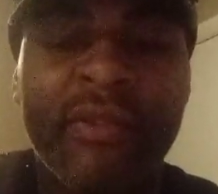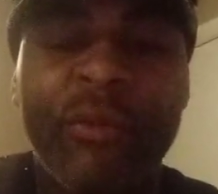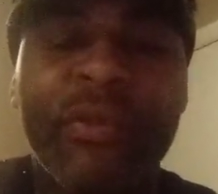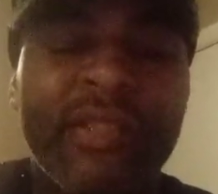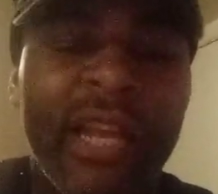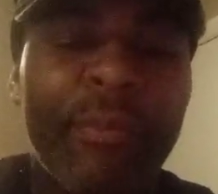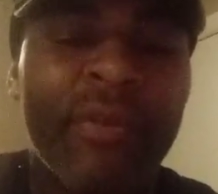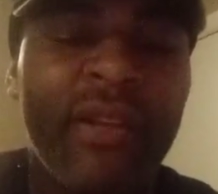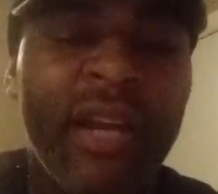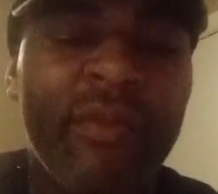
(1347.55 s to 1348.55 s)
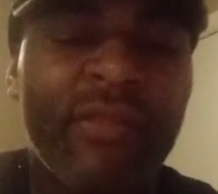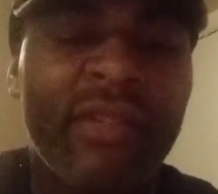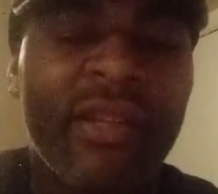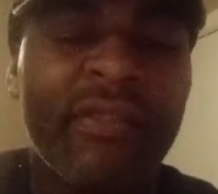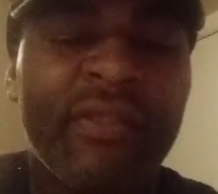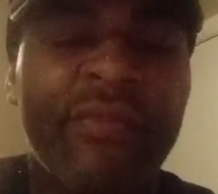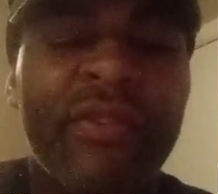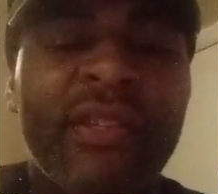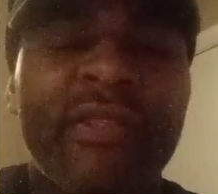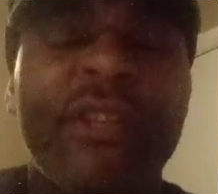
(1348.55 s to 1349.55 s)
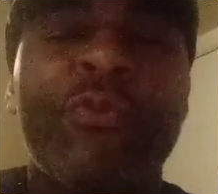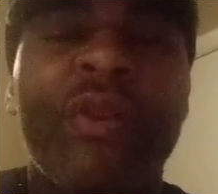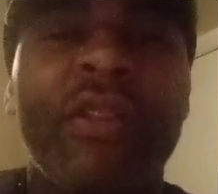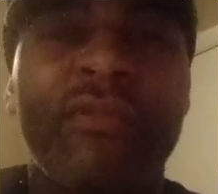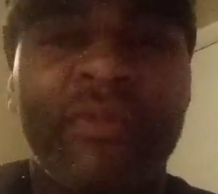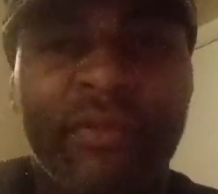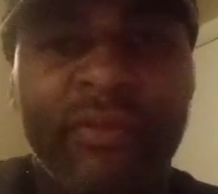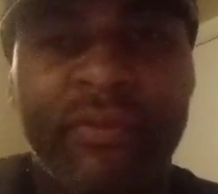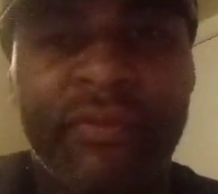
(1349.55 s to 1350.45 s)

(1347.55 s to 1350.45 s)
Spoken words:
it will dampen the conversation if it is irrelevant.